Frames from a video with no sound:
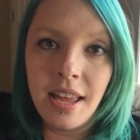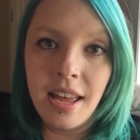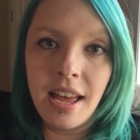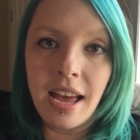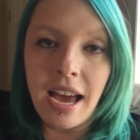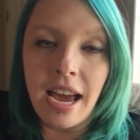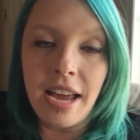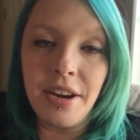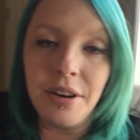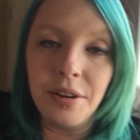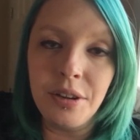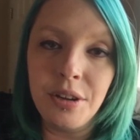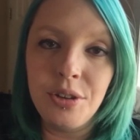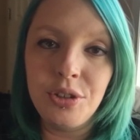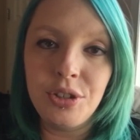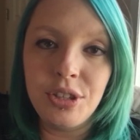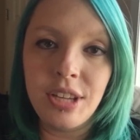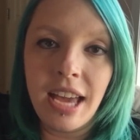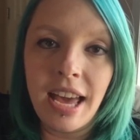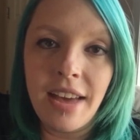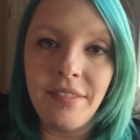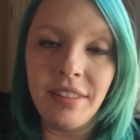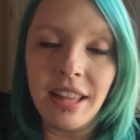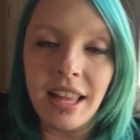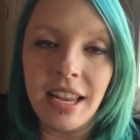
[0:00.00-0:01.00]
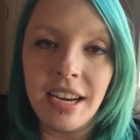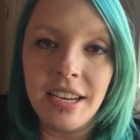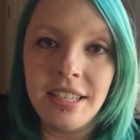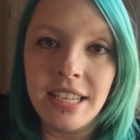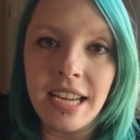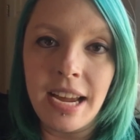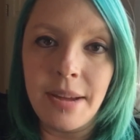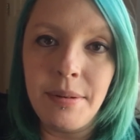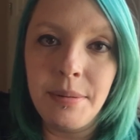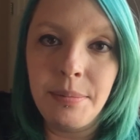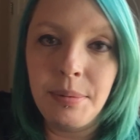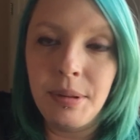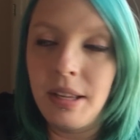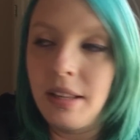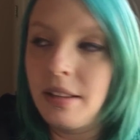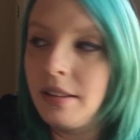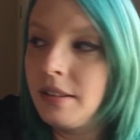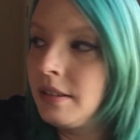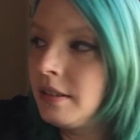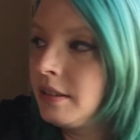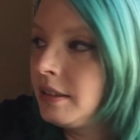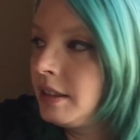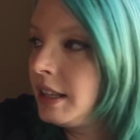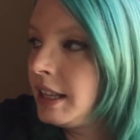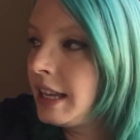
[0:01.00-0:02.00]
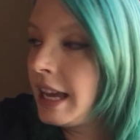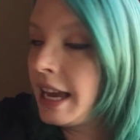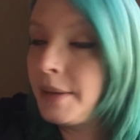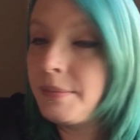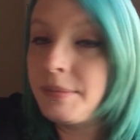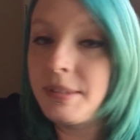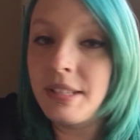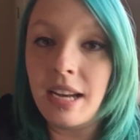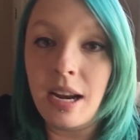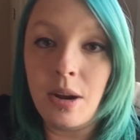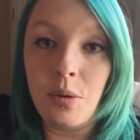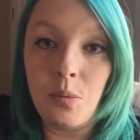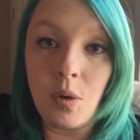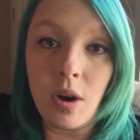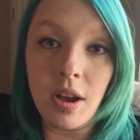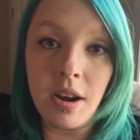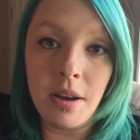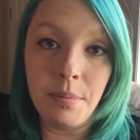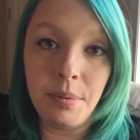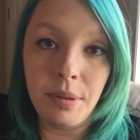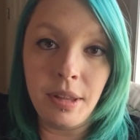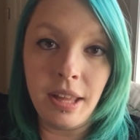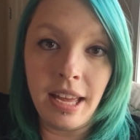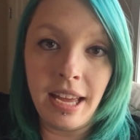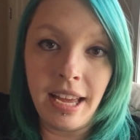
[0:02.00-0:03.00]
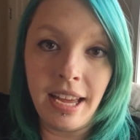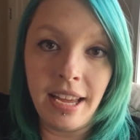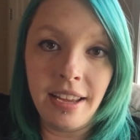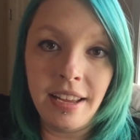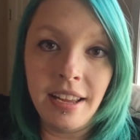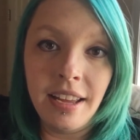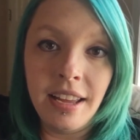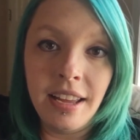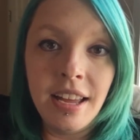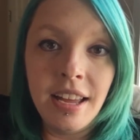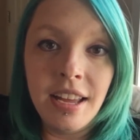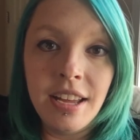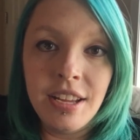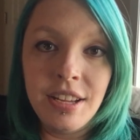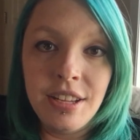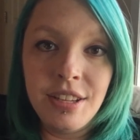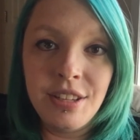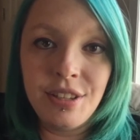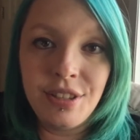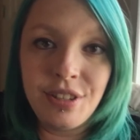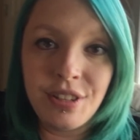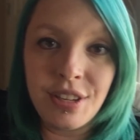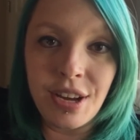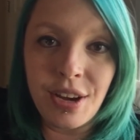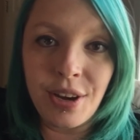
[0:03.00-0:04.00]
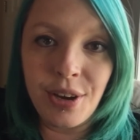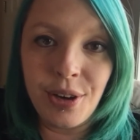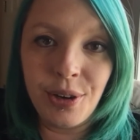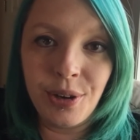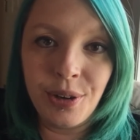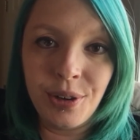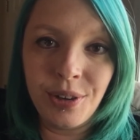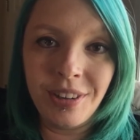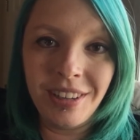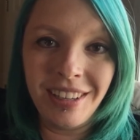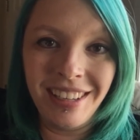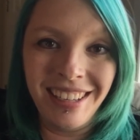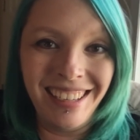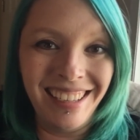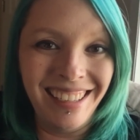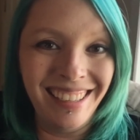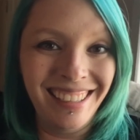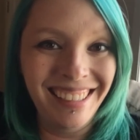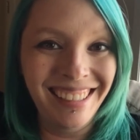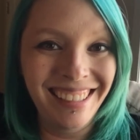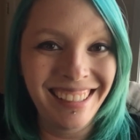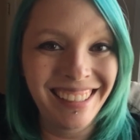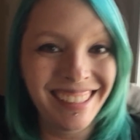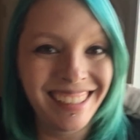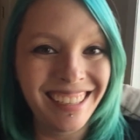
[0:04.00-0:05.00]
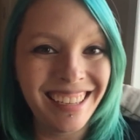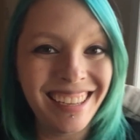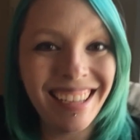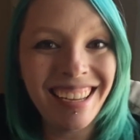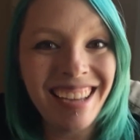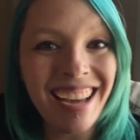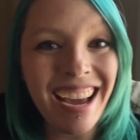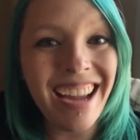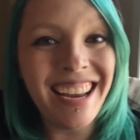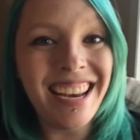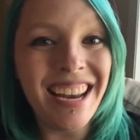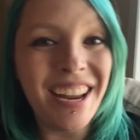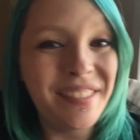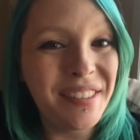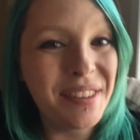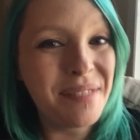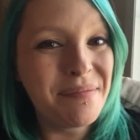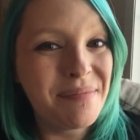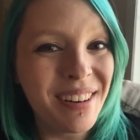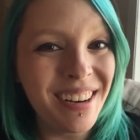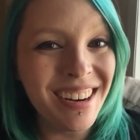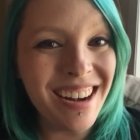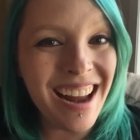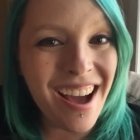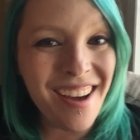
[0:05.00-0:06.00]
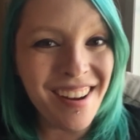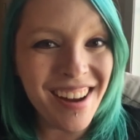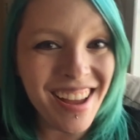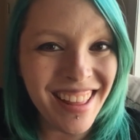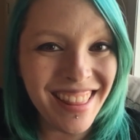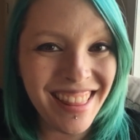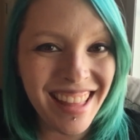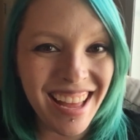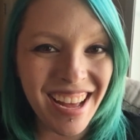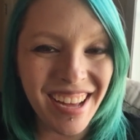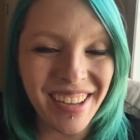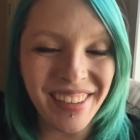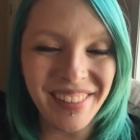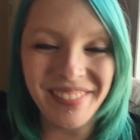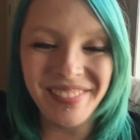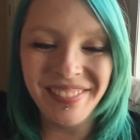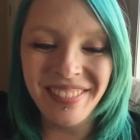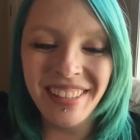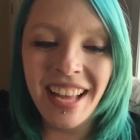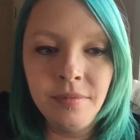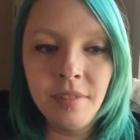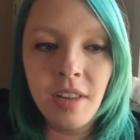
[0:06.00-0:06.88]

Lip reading: I don't usually have a lot of time to play the games that I want to play, so I never burn out on them.